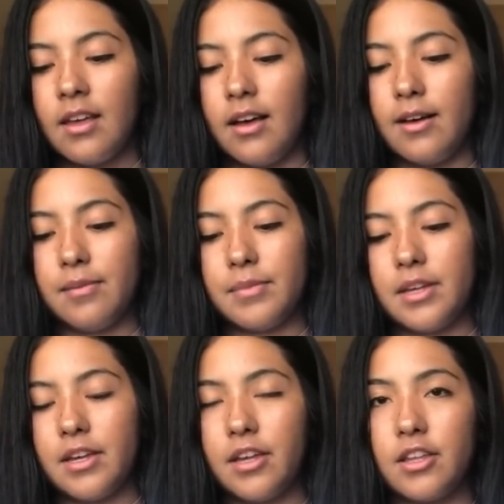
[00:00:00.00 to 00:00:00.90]

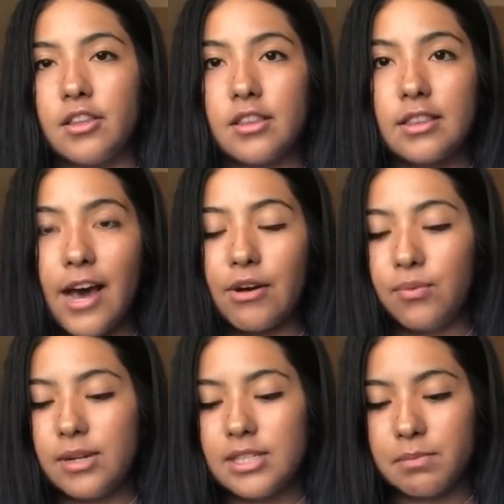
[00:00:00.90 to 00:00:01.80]
how it
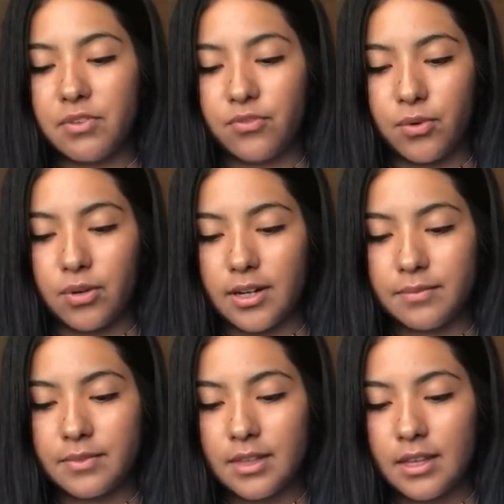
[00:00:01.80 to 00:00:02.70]
was before
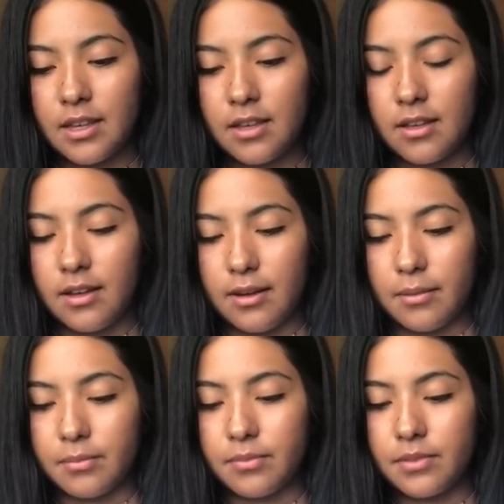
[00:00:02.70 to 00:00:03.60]

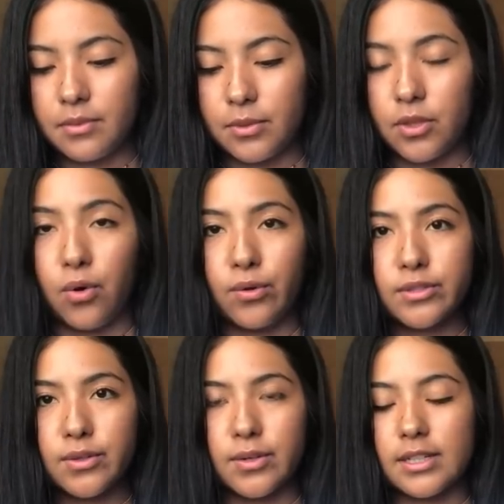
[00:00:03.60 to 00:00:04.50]
with the
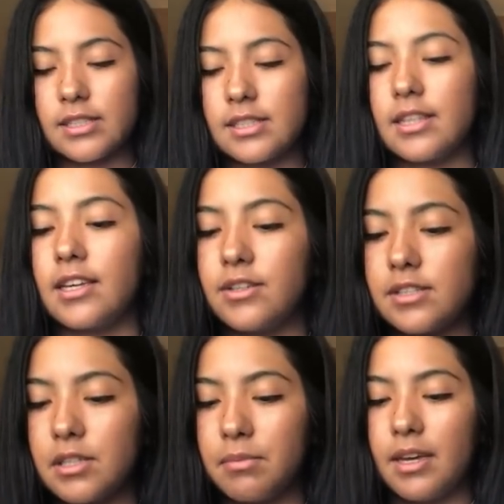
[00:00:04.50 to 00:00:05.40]
old course, it
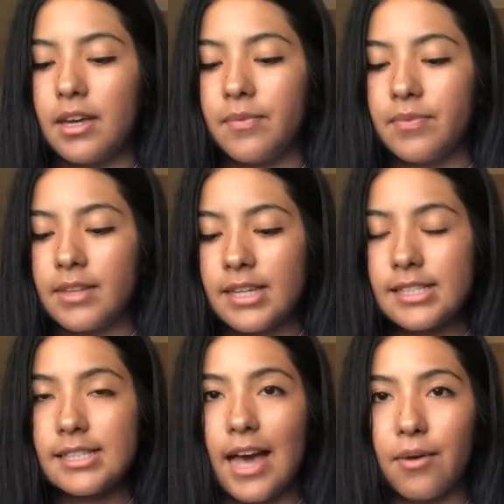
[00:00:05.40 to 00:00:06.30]
used to be
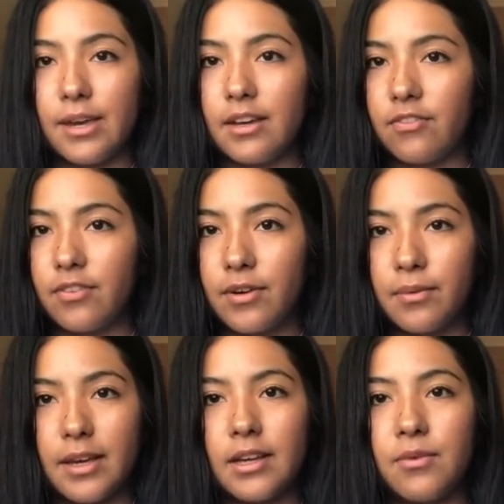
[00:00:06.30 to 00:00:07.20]
SAT week for a
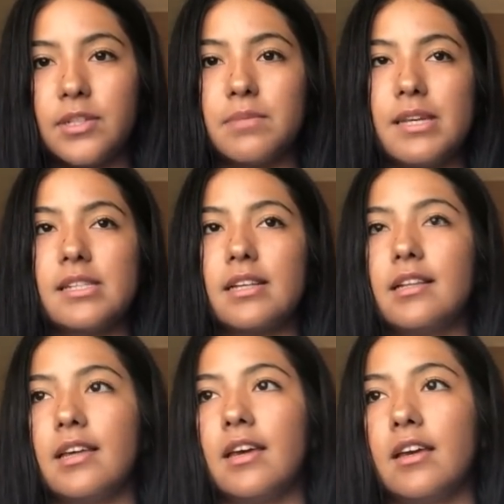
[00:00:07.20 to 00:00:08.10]
week, which
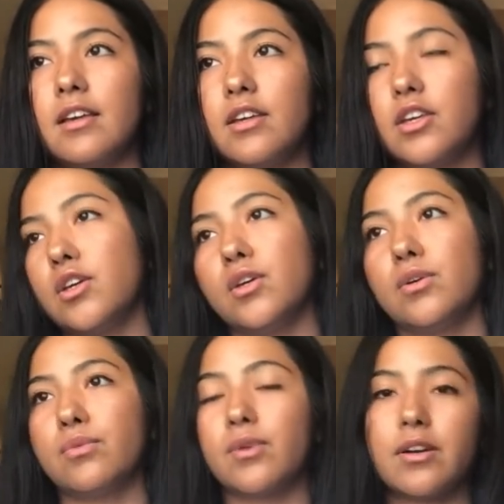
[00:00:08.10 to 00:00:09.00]
basically
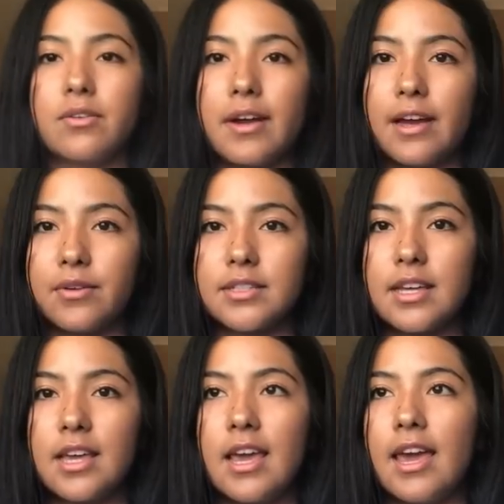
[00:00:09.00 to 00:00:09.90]
you run around
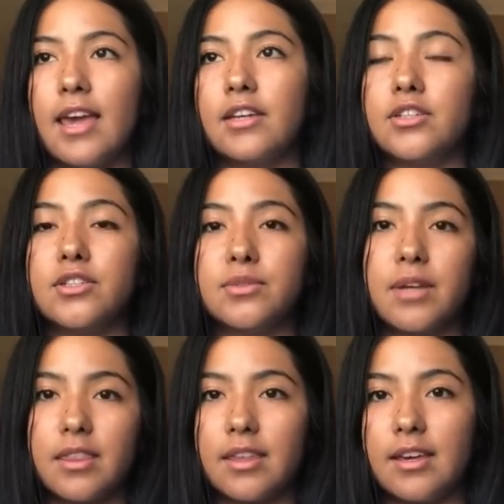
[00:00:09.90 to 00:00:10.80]
and you do
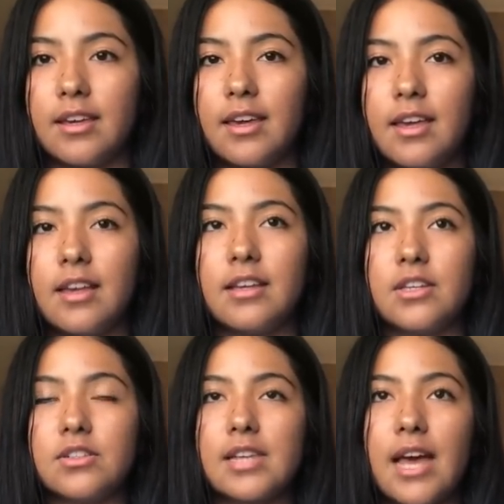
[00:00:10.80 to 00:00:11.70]
nothing.
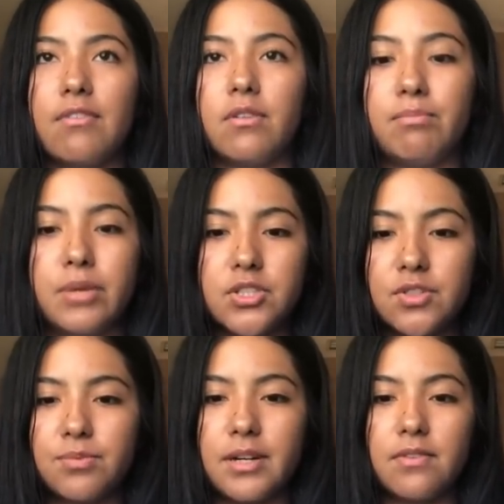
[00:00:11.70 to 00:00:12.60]
You just have a bunch
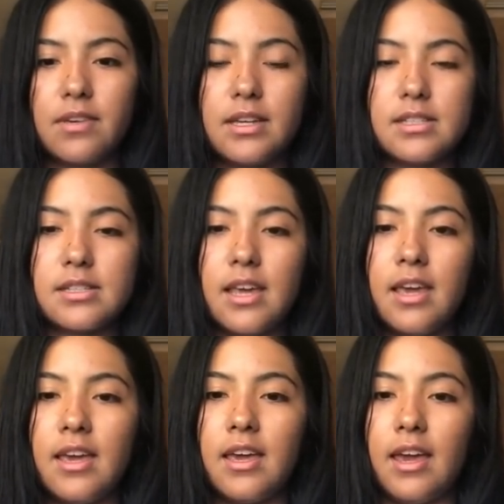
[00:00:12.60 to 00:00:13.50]
of briefings
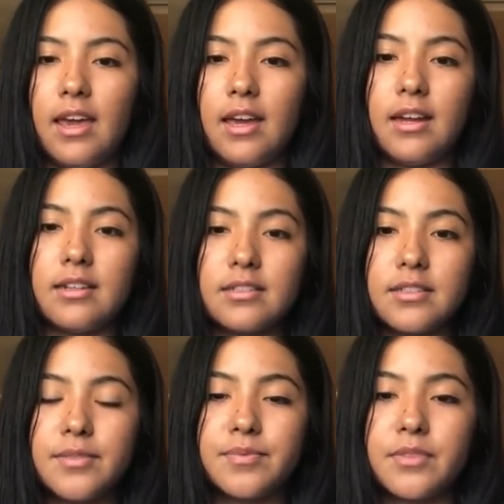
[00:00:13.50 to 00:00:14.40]
and